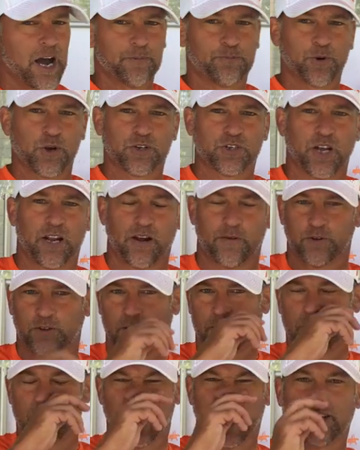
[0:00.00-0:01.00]
I appreciate
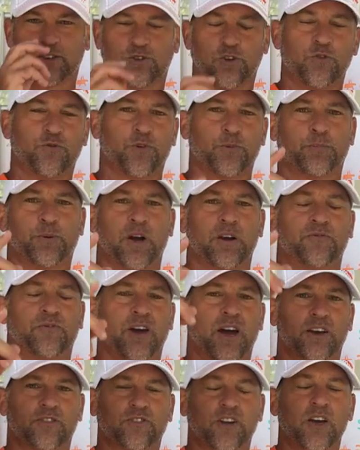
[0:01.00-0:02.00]
everything you guys do for
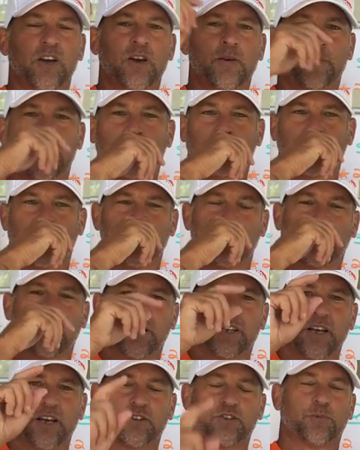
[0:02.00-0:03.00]
PlayFast. Make sure you
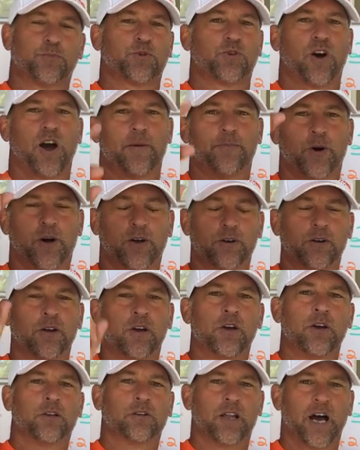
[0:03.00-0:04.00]
click that subscribe button,
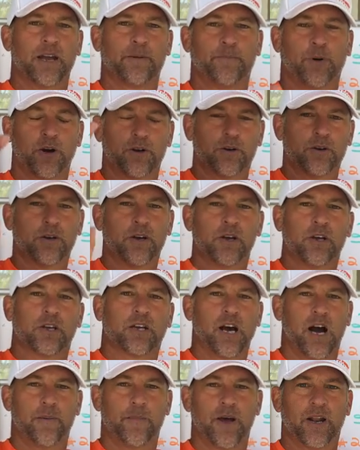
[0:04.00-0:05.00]
like button,
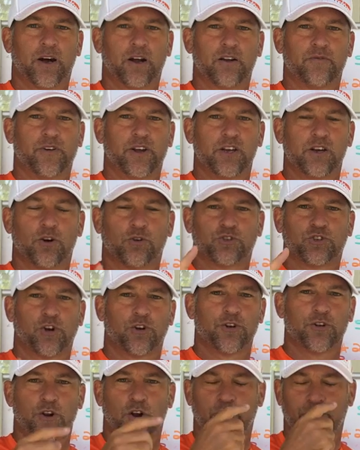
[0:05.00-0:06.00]
comment on the videos,
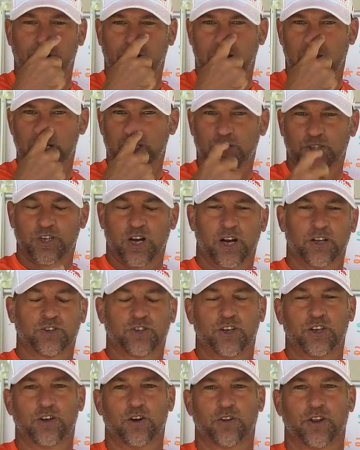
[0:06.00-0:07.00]
turn your notifications on
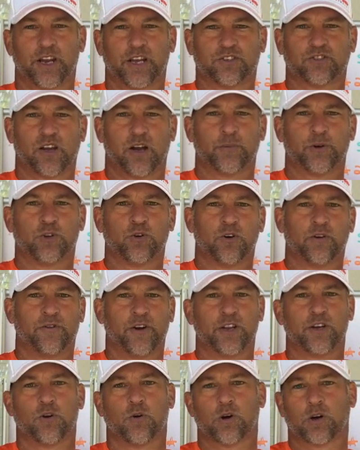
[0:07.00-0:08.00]
so you know the next time we do a
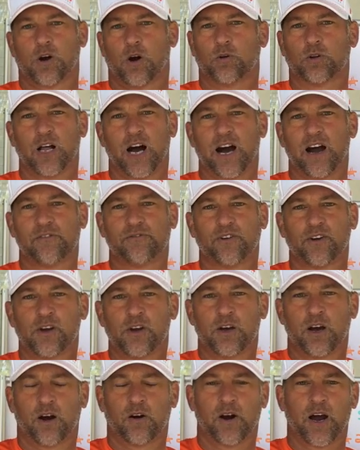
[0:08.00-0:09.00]
video or go live.
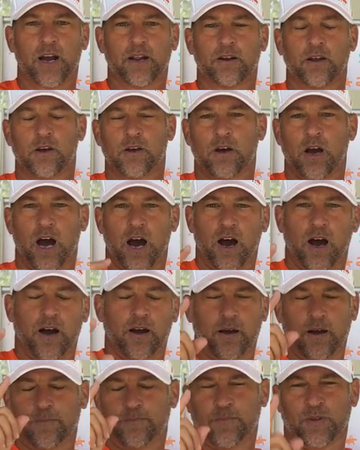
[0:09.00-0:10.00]
All right,
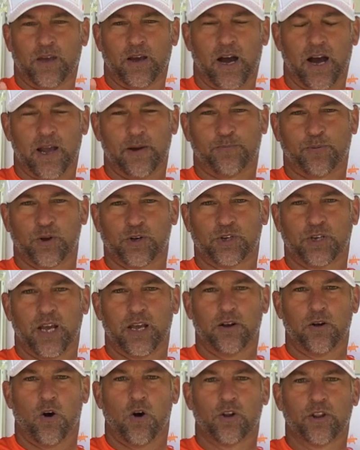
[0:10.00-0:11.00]
I
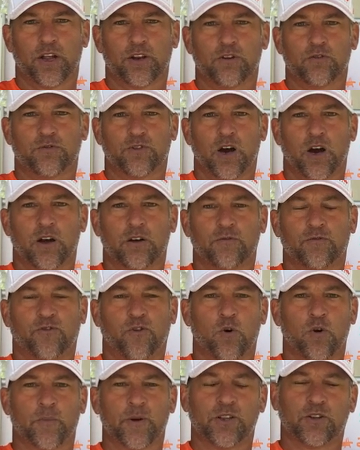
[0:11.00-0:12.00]
appreciate all that you've done
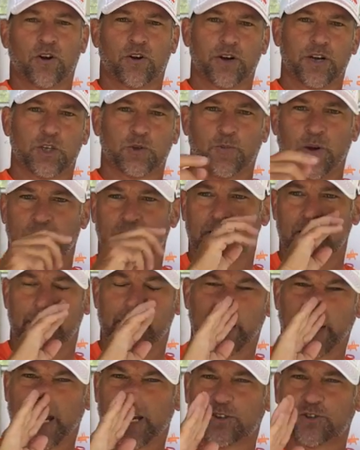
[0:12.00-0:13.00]
for me during this
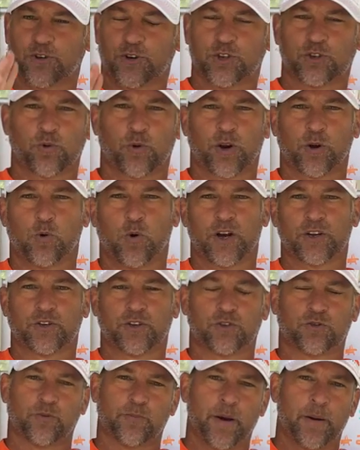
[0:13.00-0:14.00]
pandemic, answering Twitter
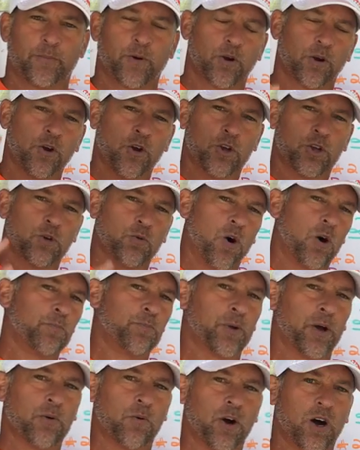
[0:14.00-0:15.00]
questions. Remember, you
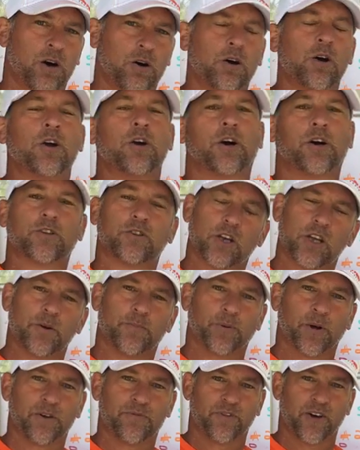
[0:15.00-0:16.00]
won't play well until
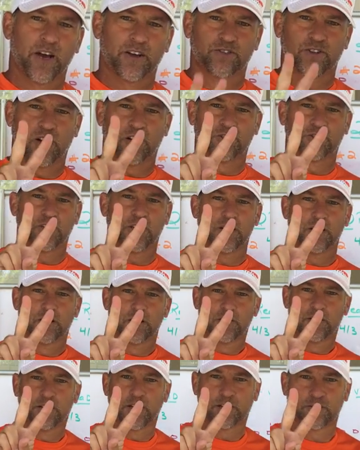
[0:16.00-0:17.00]
you play fast, and I'll see you
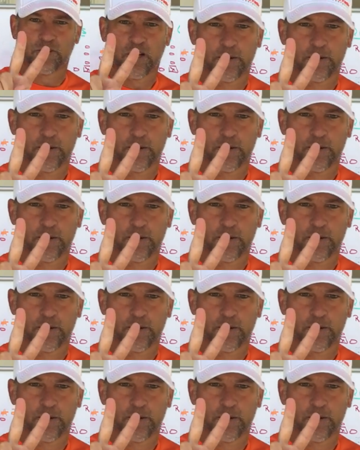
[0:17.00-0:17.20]
next